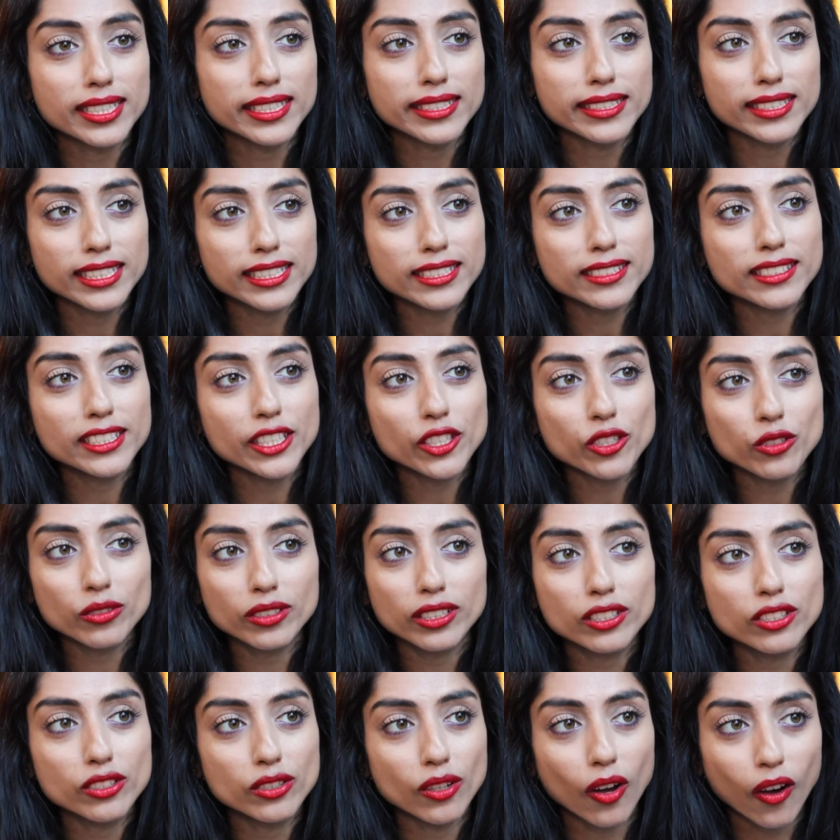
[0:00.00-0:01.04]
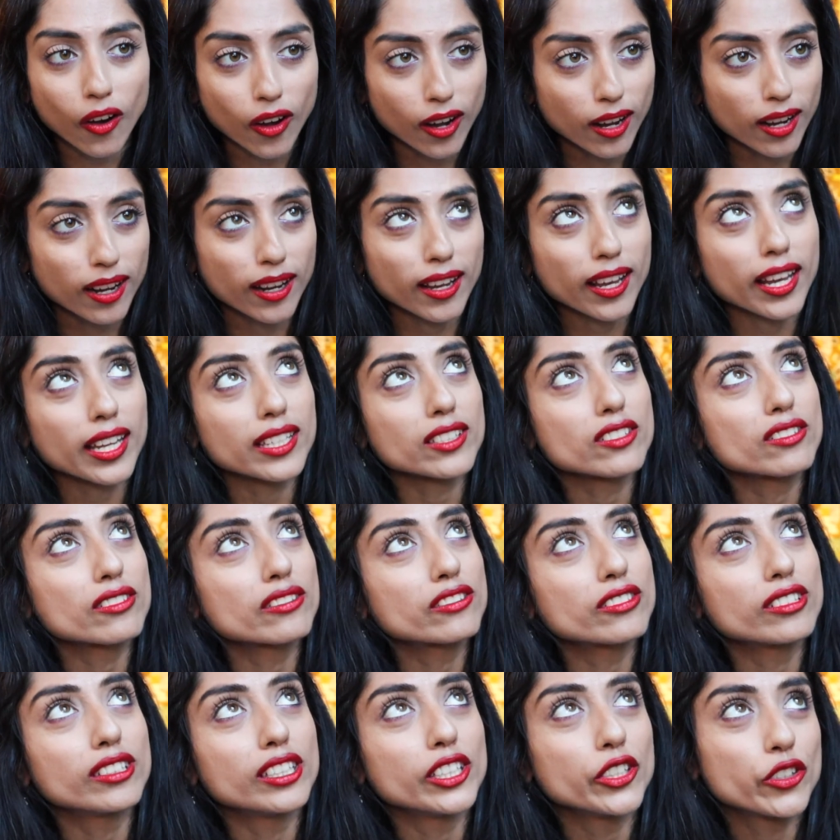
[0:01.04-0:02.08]
is listening to this song and
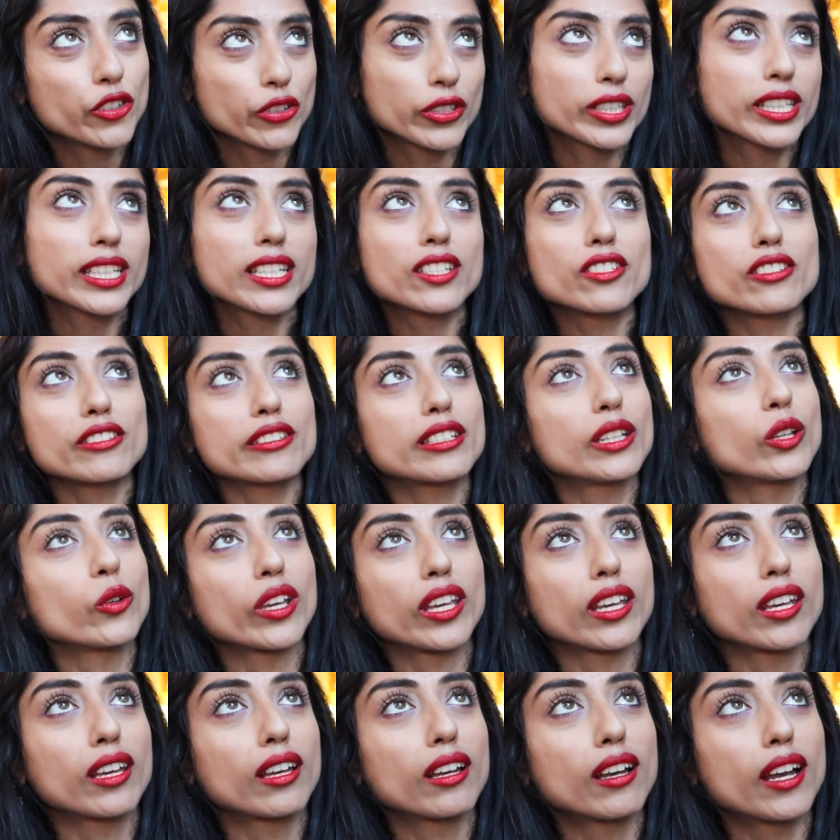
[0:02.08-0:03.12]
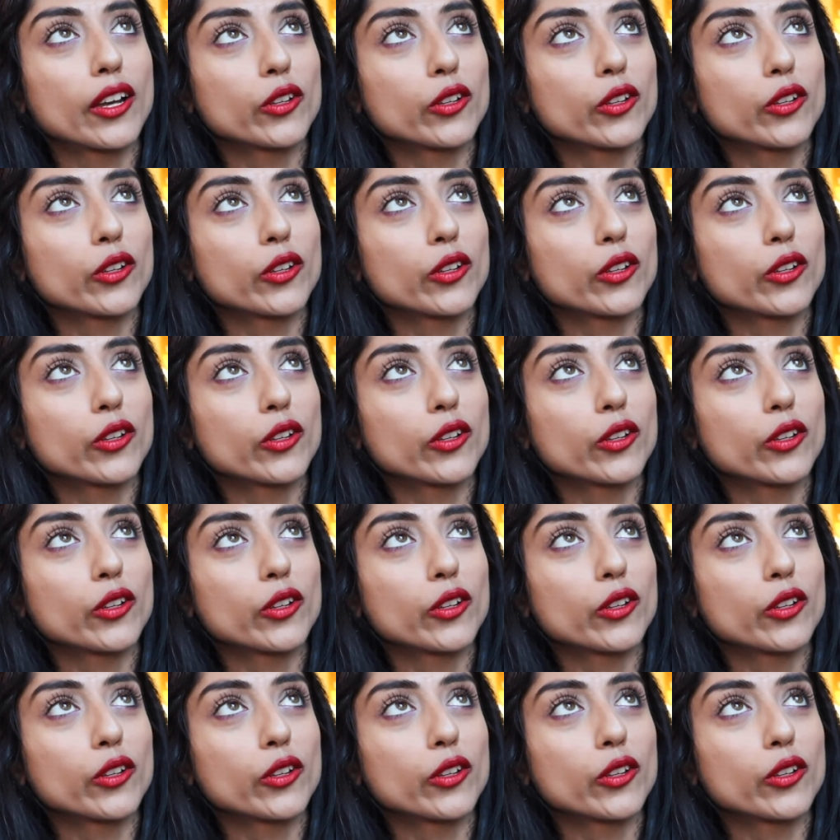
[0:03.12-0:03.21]
literally just looking